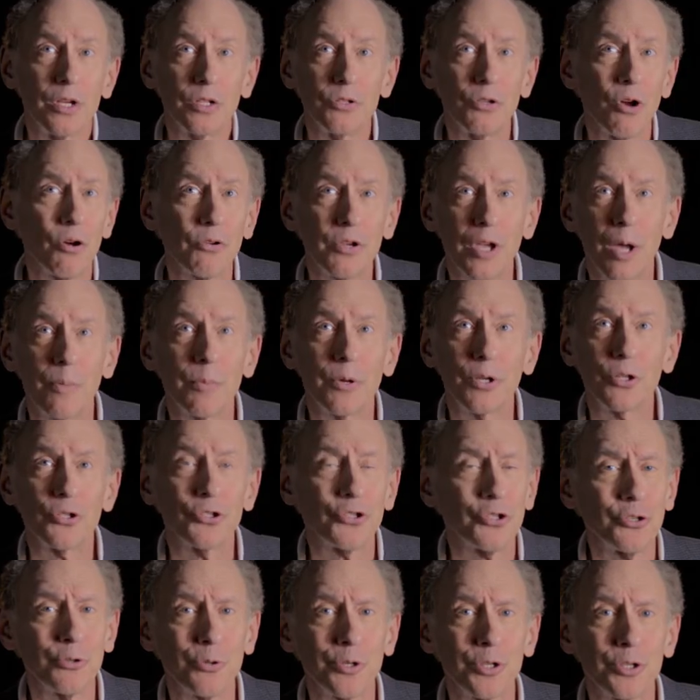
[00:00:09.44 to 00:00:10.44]
No chemical
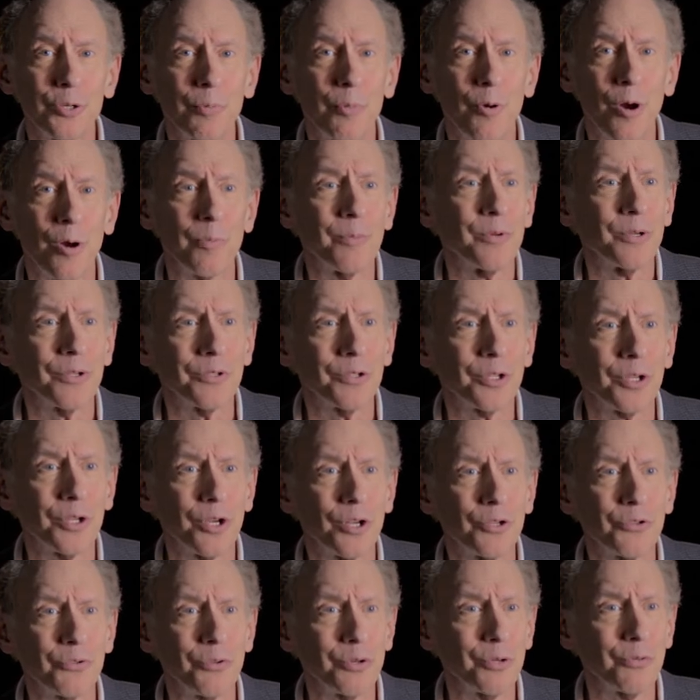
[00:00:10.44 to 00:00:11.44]
engineering department in the
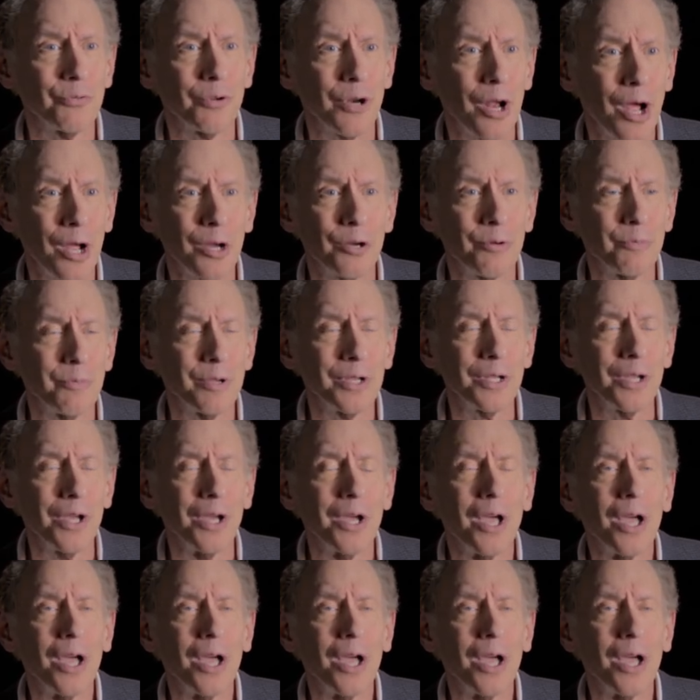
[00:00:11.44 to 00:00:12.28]
country would hire me.